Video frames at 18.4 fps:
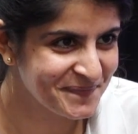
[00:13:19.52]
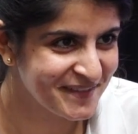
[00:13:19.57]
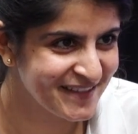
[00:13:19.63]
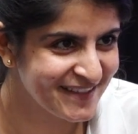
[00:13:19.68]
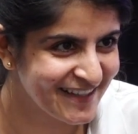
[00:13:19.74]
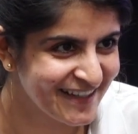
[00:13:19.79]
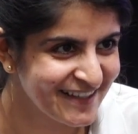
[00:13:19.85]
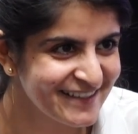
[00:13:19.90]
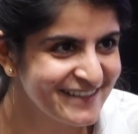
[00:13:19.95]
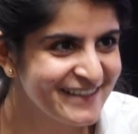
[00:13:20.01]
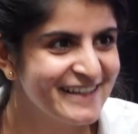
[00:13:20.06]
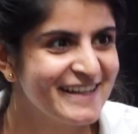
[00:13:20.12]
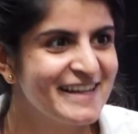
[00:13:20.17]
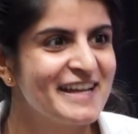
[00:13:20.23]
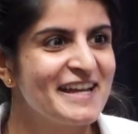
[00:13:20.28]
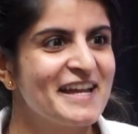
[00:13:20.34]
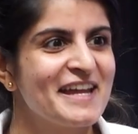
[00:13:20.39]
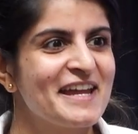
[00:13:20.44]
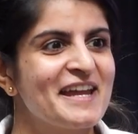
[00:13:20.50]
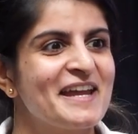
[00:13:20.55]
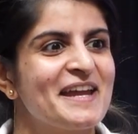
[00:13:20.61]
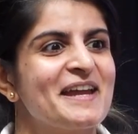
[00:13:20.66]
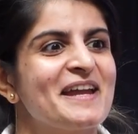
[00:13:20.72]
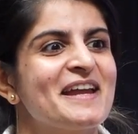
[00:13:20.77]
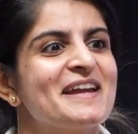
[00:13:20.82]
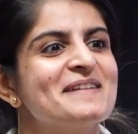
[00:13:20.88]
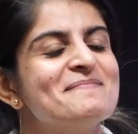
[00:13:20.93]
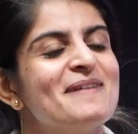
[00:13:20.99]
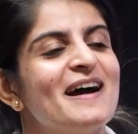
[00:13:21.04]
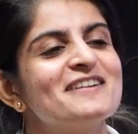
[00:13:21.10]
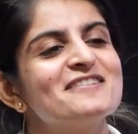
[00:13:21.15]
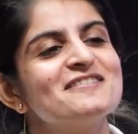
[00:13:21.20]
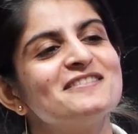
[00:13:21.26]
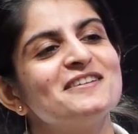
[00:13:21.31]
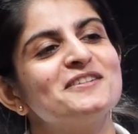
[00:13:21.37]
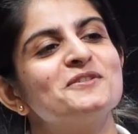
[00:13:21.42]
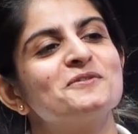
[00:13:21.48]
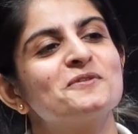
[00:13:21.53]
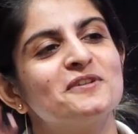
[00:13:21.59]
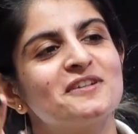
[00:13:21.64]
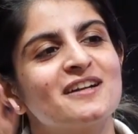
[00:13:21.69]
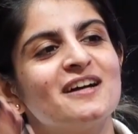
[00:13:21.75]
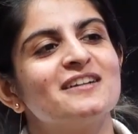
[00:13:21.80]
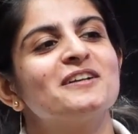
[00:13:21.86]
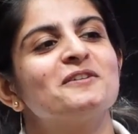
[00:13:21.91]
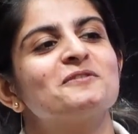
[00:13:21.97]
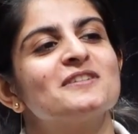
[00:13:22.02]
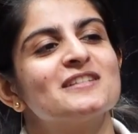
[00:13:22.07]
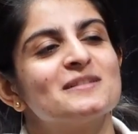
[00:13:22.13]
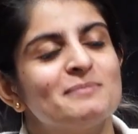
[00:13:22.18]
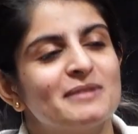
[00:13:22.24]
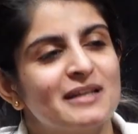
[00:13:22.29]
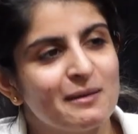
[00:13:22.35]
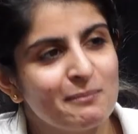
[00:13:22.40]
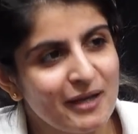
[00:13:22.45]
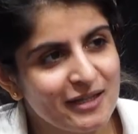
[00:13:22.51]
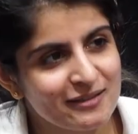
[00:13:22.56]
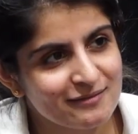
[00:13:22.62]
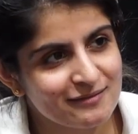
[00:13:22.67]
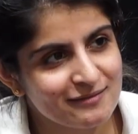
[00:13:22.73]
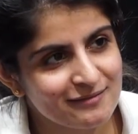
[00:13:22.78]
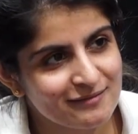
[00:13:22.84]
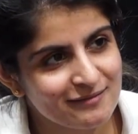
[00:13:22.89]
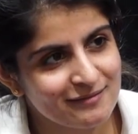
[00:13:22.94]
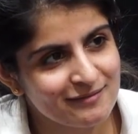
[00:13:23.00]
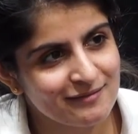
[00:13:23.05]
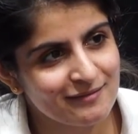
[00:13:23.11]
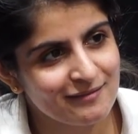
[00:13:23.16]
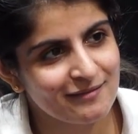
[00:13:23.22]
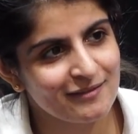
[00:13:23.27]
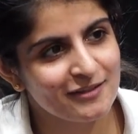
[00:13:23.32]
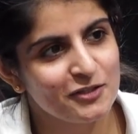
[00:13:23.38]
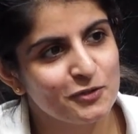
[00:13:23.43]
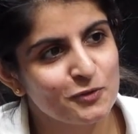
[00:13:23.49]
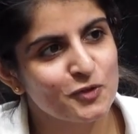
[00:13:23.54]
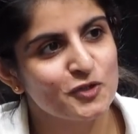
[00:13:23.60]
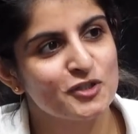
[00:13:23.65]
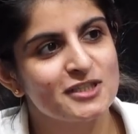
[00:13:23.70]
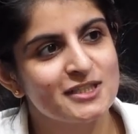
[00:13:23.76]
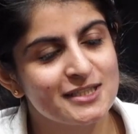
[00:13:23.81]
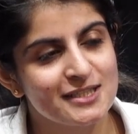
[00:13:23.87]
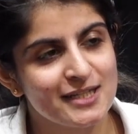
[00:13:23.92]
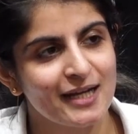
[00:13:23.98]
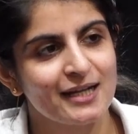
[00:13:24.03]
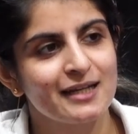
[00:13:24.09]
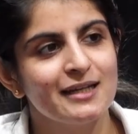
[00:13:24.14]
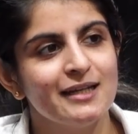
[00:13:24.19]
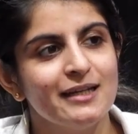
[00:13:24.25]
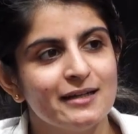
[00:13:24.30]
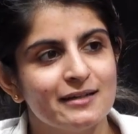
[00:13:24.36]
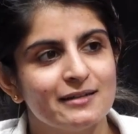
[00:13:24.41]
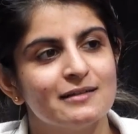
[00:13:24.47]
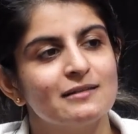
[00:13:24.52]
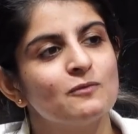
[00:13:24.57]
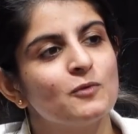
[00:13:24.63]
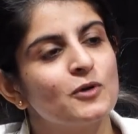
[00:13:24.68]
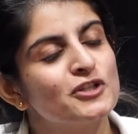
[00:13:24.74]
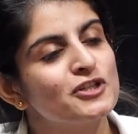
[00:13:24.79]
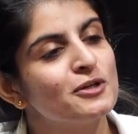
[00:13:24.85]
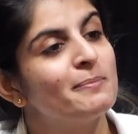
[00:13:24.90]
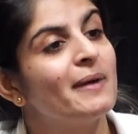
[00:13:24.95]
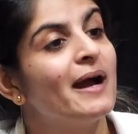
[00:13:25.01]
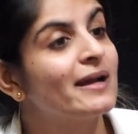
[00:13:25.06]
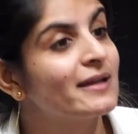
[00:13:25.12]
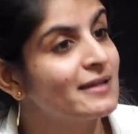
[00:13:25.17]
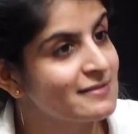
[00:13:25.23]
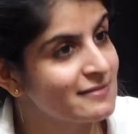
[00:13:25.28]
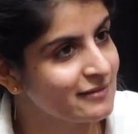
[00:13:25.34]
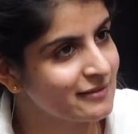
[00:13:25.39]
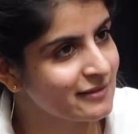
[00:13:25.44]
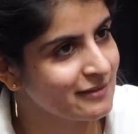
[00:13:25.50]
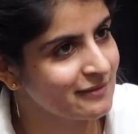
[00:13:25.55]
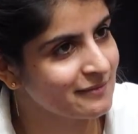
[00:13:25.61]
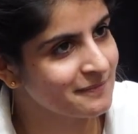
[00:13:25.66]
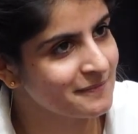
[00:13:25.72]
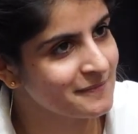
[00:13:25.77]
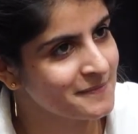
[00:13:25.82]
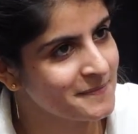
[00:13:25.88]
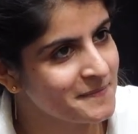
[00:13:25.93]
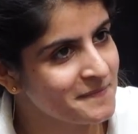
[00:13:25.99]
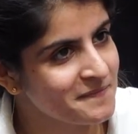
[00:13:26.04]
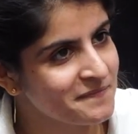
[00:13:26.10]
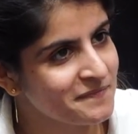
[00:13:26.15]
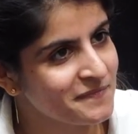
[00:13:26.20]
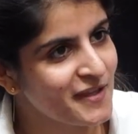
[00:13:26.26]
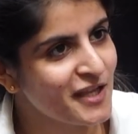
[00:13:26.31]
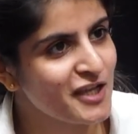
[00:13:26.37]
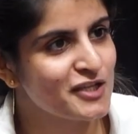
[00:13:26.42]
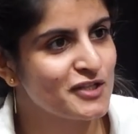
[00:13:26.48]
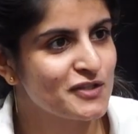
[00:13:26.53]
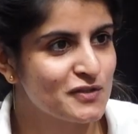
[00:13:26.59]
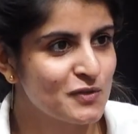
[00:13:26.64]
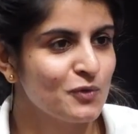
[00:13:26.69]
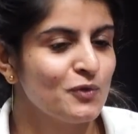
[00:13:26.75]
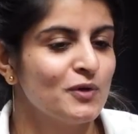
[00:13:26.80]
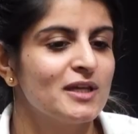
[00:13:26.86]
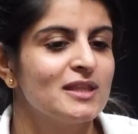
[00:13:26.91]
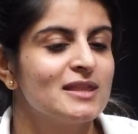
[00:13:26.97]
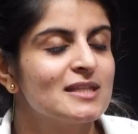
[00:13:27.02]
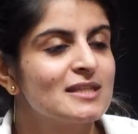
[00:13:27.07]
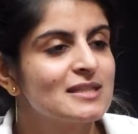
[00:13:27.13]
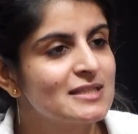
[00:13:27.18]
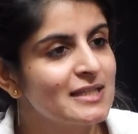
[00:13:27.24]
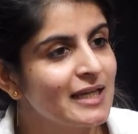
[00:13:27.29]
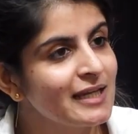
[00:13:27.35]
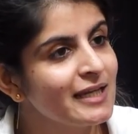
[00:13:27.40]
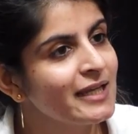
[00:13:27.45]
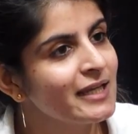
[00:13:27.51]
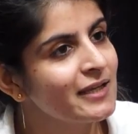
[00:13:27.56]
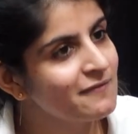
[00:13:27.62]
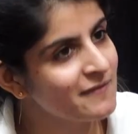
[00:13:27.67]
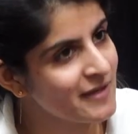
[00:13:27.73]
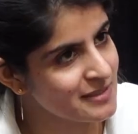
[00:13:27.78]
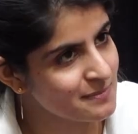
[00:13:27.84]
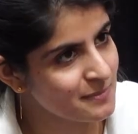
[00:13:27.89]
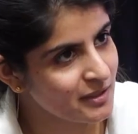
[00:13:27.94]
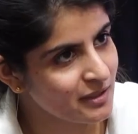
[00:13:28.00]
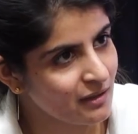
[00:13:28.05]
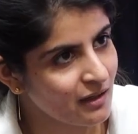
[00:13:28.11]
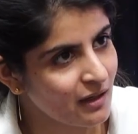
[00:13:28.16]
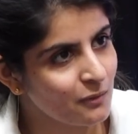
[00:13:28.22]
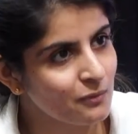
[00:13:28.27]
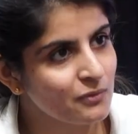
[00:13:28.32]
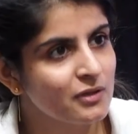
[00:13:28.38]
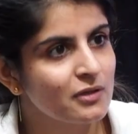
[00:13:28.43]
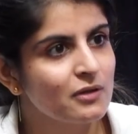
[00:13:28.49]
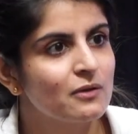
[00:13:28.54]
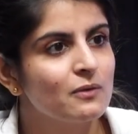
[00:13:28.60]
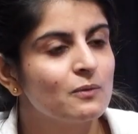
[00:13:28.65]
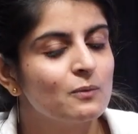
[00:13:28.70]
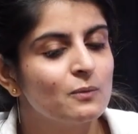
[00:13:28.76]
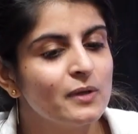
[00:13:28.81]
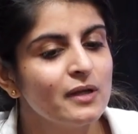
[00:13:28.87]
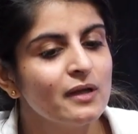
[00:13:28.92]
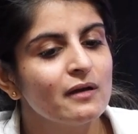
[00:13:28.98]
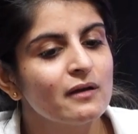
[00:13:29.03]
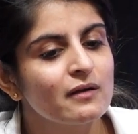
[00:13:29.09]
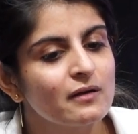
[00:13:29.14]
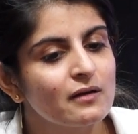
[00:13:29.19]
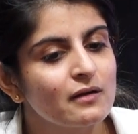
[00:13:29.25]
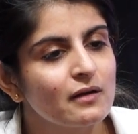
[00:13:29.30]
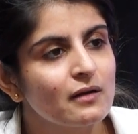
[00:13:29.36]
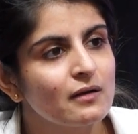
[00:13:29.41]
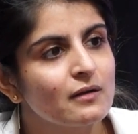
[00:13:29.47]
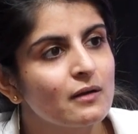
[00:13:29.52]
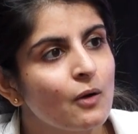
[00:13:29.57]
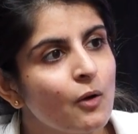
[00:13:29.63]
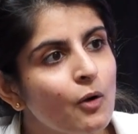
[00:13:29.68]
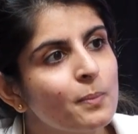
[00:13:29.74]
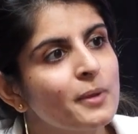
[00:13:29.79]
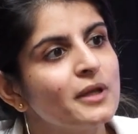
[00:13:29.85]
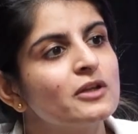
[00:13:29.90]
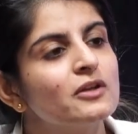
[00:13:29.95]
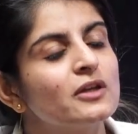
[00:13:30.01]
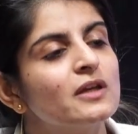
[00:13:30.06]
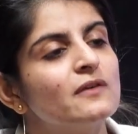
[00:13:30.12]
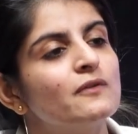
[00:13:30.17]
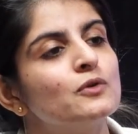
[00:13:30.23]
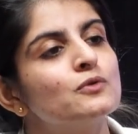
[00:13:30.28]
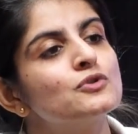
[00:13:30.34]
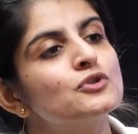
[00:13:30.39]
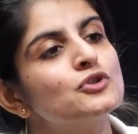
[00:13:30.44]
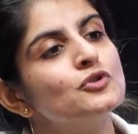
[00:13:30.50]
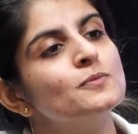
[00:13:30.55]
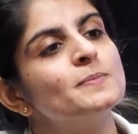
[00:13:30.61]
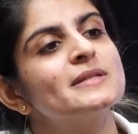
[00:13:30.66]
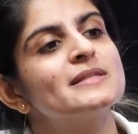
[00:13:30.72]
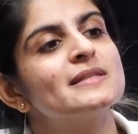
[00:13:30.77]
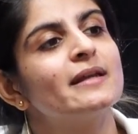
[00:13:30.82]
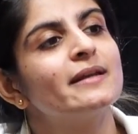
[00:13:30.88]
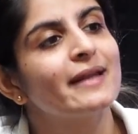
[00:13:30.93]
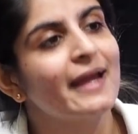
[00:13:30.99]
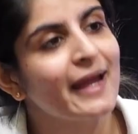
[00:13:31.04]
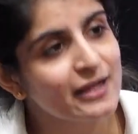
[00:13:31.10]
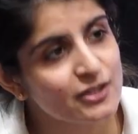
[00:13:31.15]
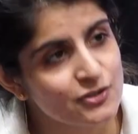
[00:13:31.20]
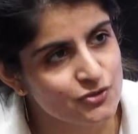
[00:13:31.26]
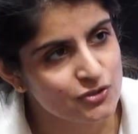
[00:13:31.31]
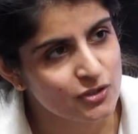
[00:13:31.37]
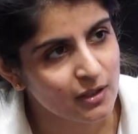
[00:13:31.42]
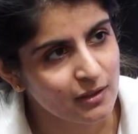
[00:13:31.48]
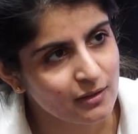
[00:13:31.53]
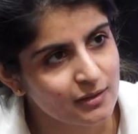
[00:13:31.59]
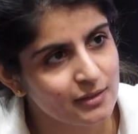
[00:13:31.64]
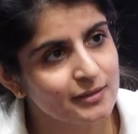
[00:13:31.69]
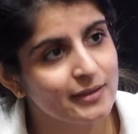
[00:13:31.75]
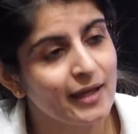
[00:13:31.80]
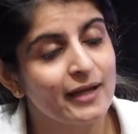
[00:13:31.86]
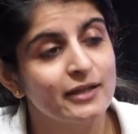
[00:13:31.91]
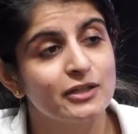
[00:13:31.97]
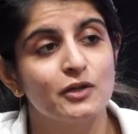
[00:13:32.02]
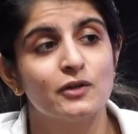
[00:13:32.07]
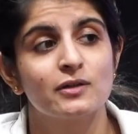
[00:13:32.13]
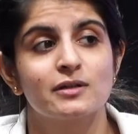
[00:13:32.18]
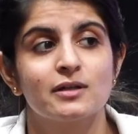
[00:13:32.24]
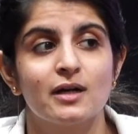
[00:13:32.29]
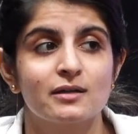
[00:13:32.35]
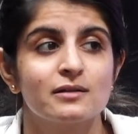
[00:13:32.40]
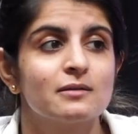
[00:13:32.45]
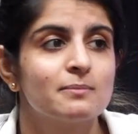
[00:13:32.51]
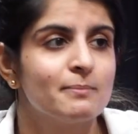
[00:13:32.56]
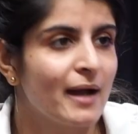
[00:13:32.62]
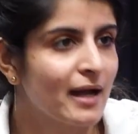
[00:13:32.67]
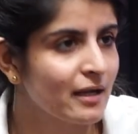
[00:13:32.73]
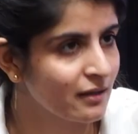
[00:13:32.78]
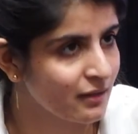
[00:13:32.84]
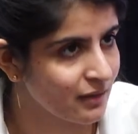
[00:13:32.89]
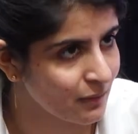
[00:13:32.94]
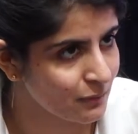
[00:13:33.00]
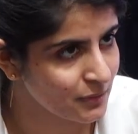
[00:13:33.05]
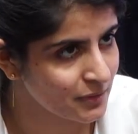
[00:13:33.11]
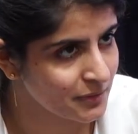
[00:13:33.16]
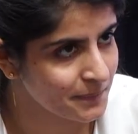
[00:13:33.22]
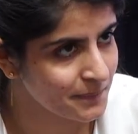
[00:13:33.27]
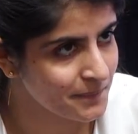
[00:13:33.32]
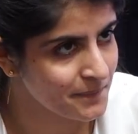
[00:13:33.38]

Yeah? Imagine that you could cut out this middleman. You could directly earn what your bank is earning. So in this daily investment account, we are hoping to give you 2% extra than your current bank account.